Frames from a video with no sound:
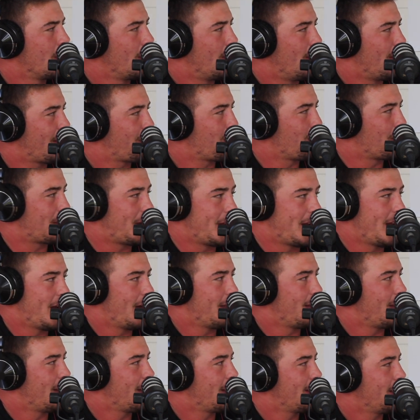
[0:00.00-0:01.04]
just want to get out
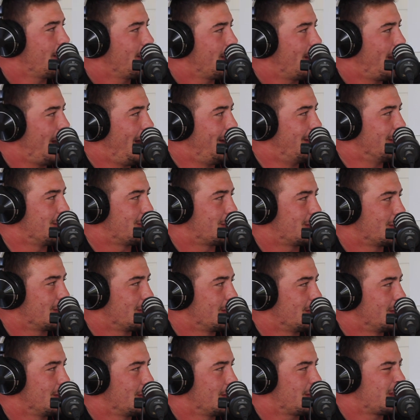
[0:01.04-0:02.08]
there and just
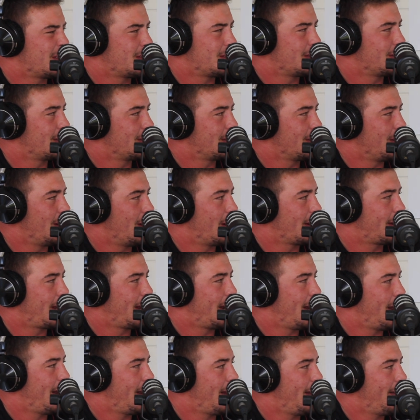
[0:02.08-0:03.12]
get
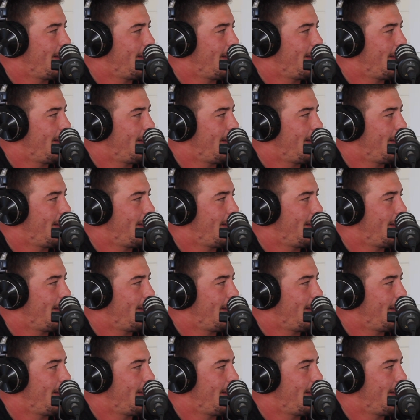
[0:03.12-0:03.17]
at it.